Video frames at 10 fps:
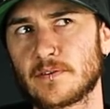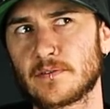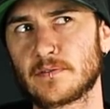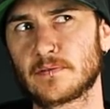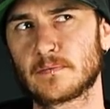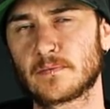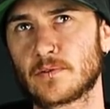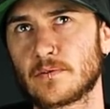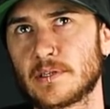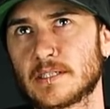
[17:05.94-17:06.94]

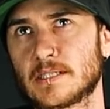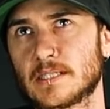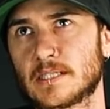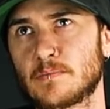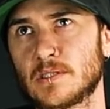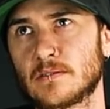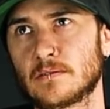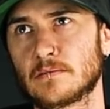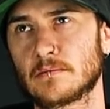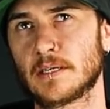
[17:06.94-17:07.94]
to 6
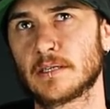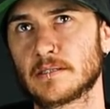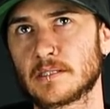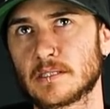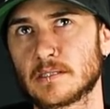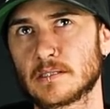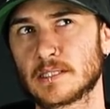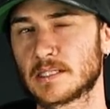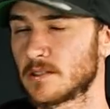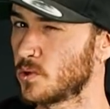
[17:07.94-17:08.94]
mil and
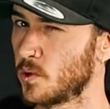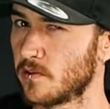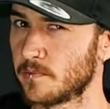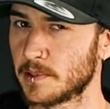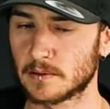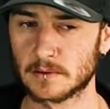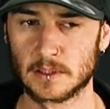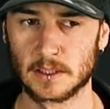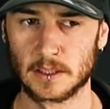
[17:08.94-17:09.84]
6 to 12 mil.